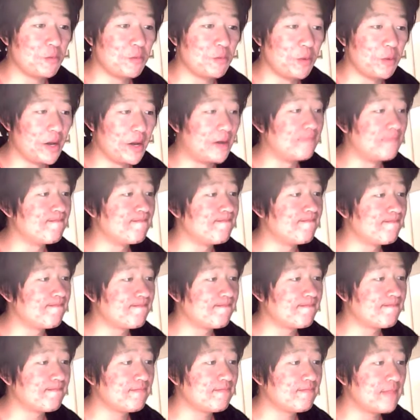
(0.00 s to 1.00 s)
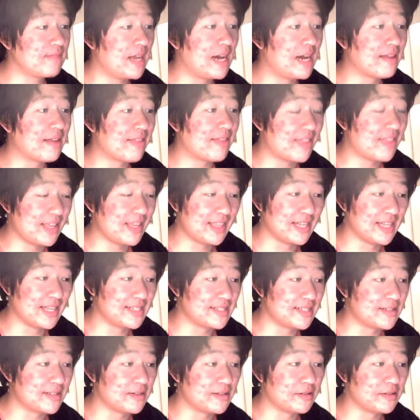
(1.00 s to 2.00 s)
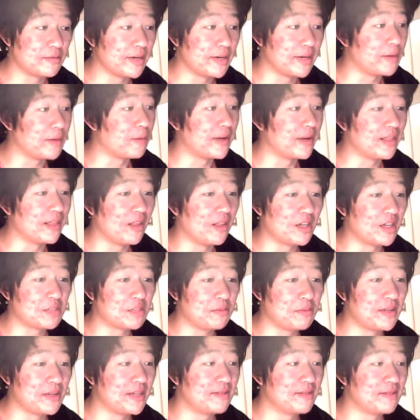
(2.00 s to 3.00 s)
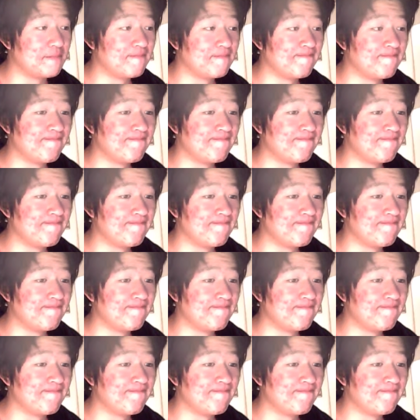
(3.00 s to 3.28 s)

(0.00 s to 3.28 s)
Well, I think that's a great weight loss plan.